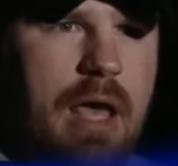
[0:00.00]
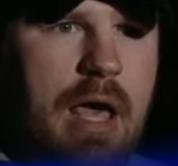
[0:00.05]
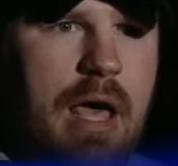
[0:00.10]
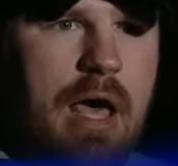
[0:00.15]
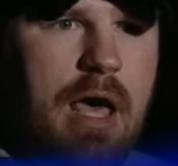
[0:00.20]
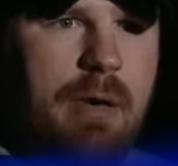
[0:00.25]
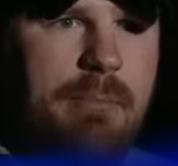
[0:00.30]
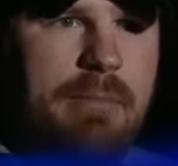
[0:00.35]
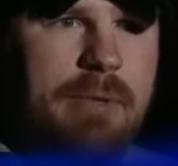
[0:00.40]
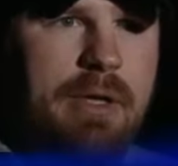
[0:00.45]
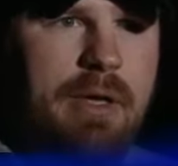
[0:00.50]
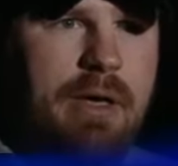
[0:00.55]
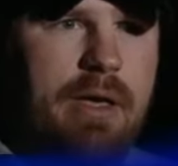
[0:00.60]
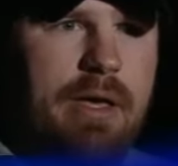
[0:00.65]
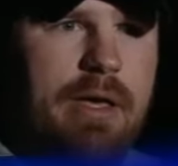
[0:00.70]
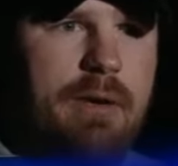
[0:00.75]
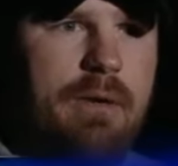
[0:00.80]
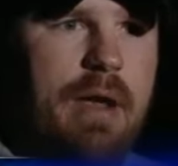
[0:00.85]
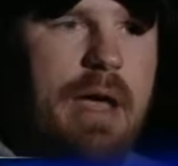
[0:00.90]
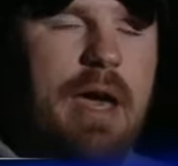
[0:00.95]
Um,
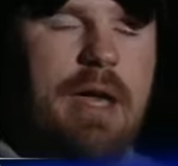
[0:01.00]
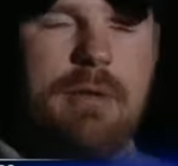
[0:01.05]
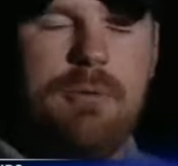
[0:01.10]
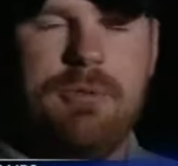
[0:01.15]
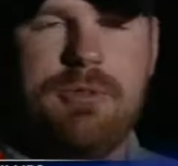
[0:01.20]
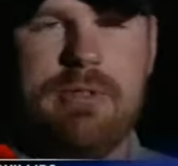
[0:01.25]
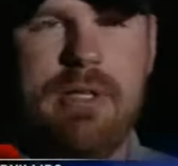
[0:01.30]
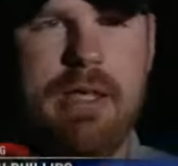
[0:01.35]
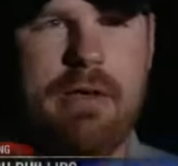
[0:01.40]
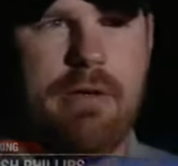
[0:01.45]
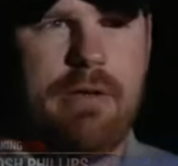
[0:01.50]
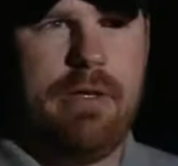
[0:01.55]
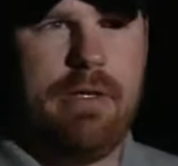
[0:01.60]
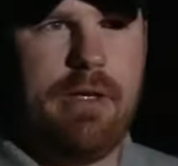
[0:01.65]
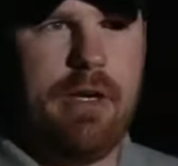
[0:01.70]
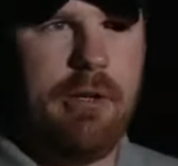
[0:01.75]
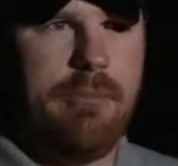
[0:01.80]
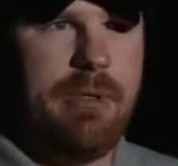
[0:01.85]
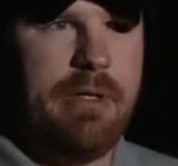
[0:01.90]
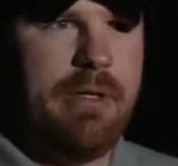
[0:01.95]
en route, it was later
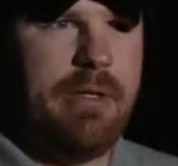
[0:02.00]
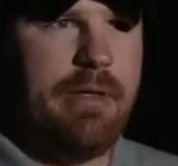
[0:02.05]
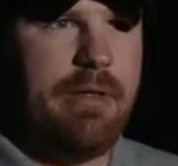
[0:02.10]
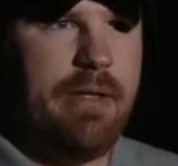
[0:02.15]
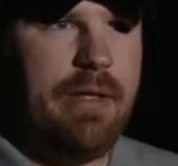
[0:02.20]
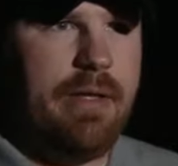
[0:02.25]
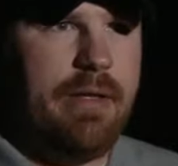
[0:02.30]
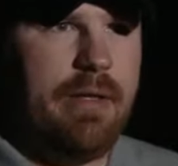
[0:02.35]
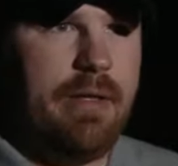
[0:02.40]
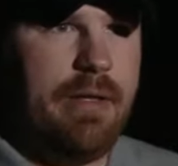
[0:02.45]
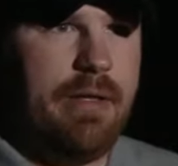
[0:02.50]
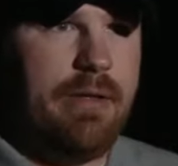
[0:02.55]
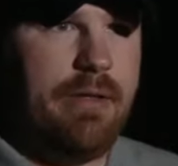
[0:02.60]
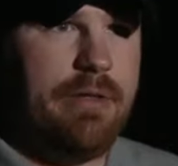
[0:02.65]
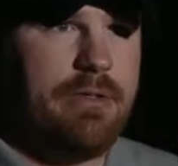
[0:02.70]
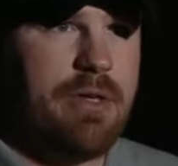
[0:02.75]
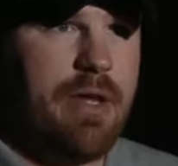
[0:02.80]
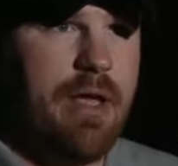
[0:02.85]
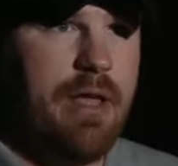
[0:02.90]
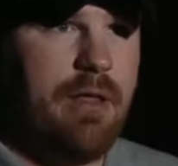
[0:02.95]
determined that uh, the
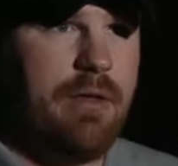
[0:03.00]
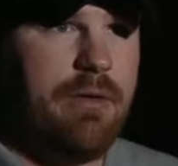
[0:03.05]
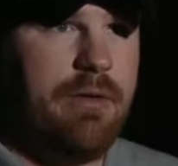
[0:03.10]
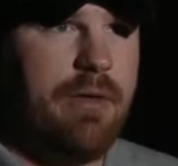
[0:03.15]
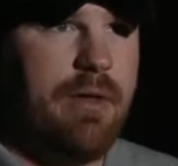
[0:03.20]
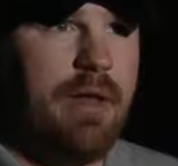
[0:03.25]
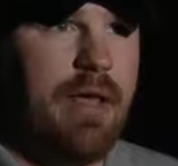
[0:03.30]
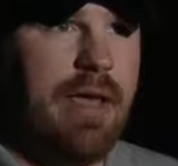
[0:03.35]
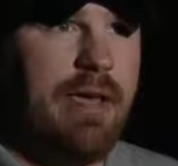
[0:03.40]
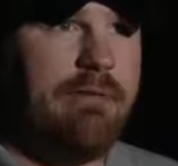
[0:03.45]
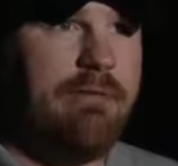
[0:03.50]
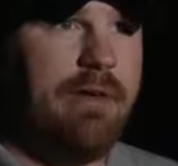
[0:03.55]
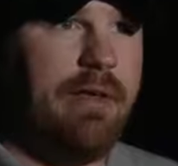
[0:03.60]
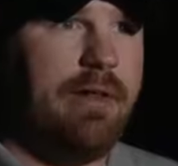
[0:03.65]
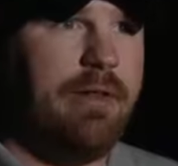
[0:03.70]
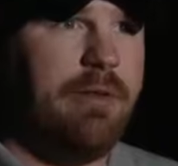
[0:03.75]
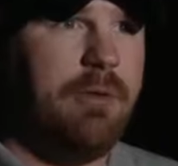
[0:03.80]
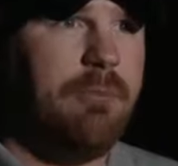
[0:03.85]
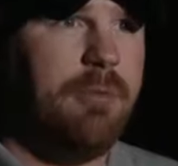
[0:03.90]
child had fell in the